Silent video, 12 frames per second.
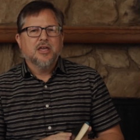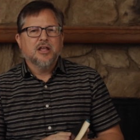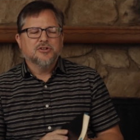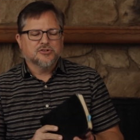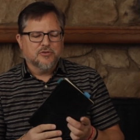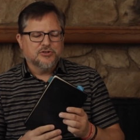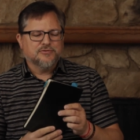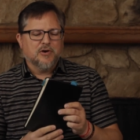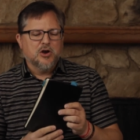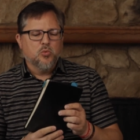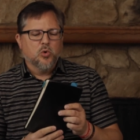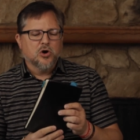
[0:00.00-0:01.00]
And so, this
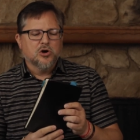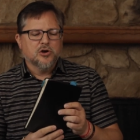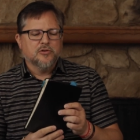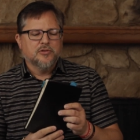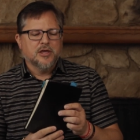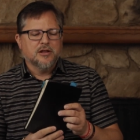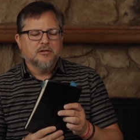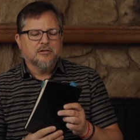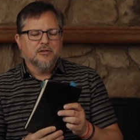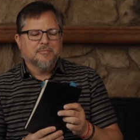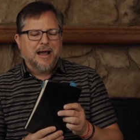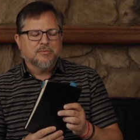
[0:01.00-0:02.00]
very word
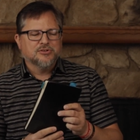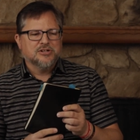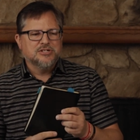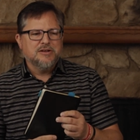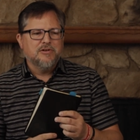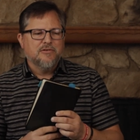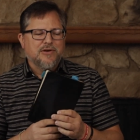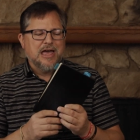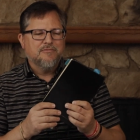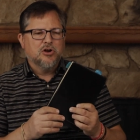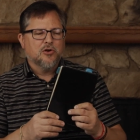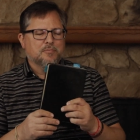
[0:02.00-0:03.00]
that the Bible says, even if
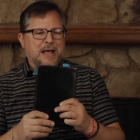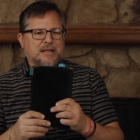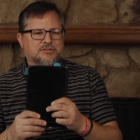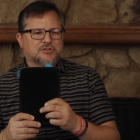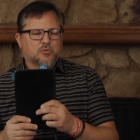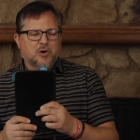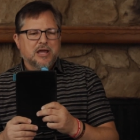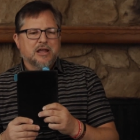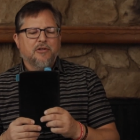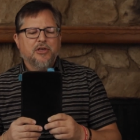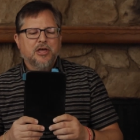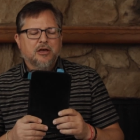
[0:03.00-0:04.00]
heaven and earth passes
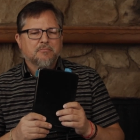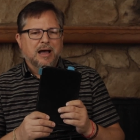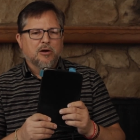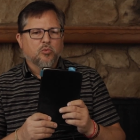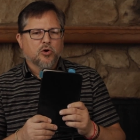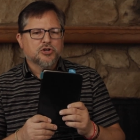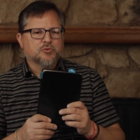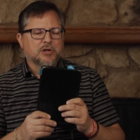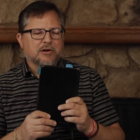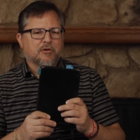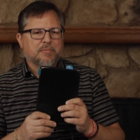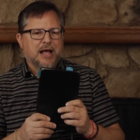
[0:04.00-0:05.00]
away, my words will
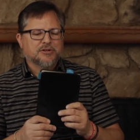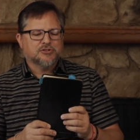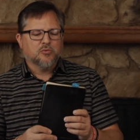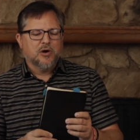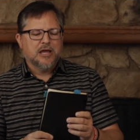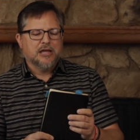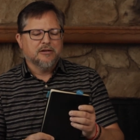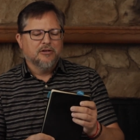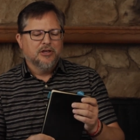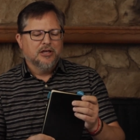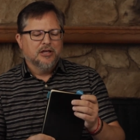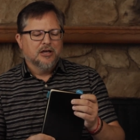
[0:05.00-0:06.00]
never pass away.
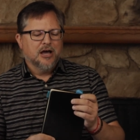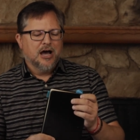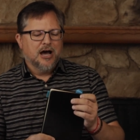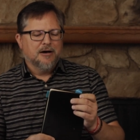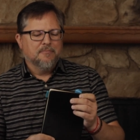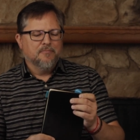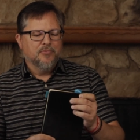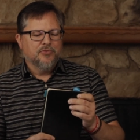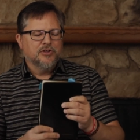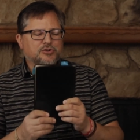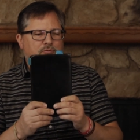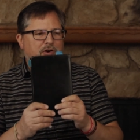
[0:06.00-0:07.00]
Um,
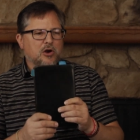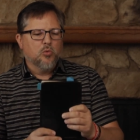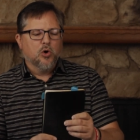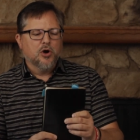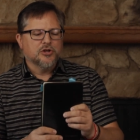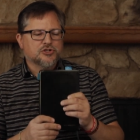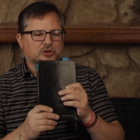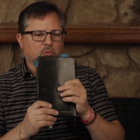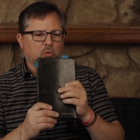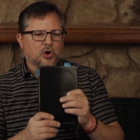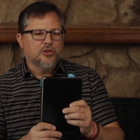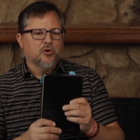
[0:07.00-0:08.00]
this very word is the
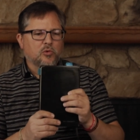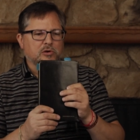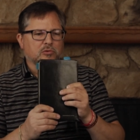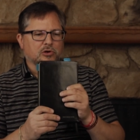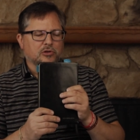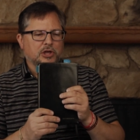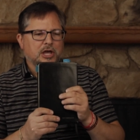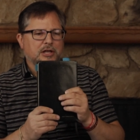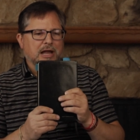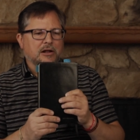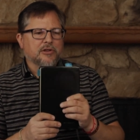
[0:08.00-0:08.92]
word that we will not